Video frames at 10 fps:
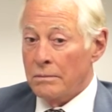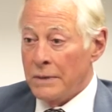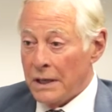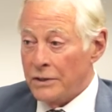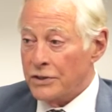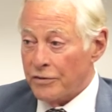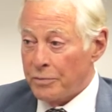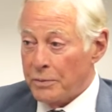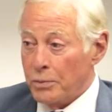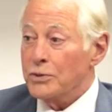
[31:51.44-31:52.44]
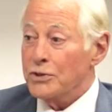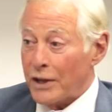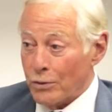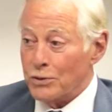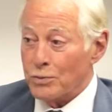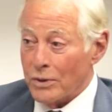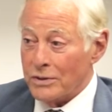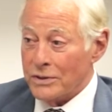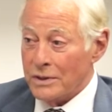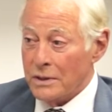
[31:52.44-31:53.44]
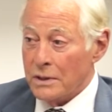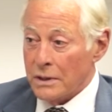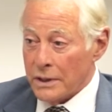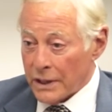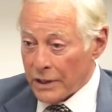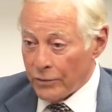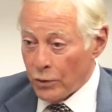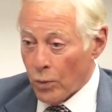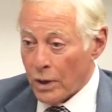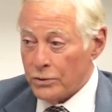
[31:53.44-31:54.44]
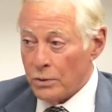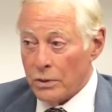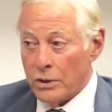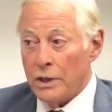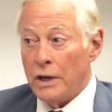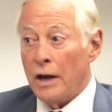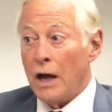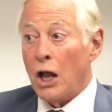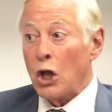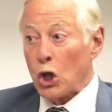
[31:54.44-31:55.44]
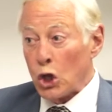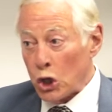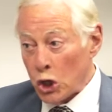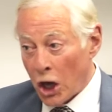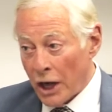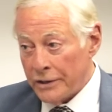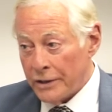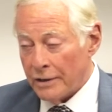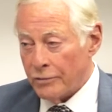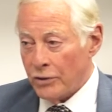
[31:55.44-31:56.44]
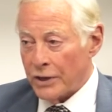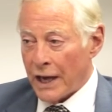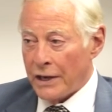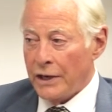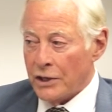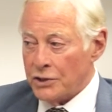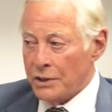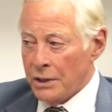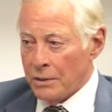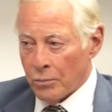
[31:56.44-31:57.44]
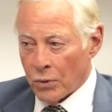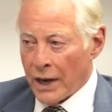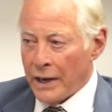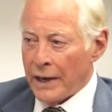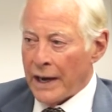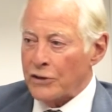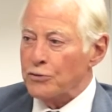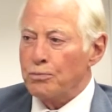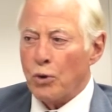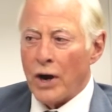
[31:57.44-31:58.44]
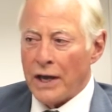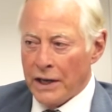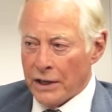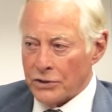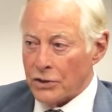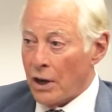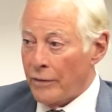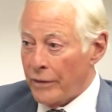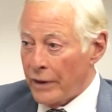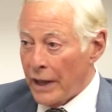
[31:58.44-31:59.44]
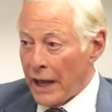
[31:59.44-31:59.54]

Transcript: millions of people say those words. That if you want to learn a lot of good ideas, Brian has more ideas on